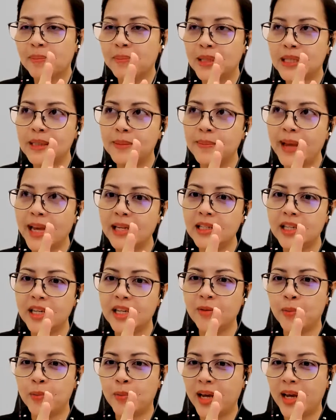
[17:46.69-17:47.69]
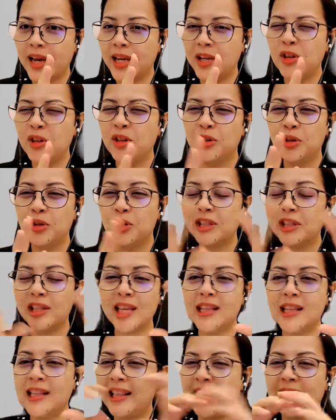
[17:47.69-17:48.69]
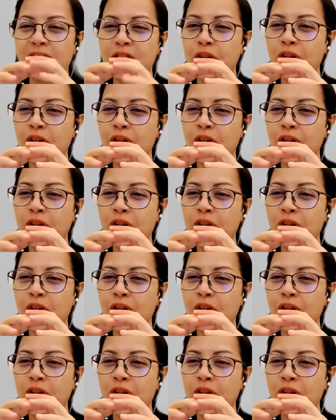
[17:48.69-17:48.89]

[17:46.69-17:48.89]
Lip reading: perspective where you think that,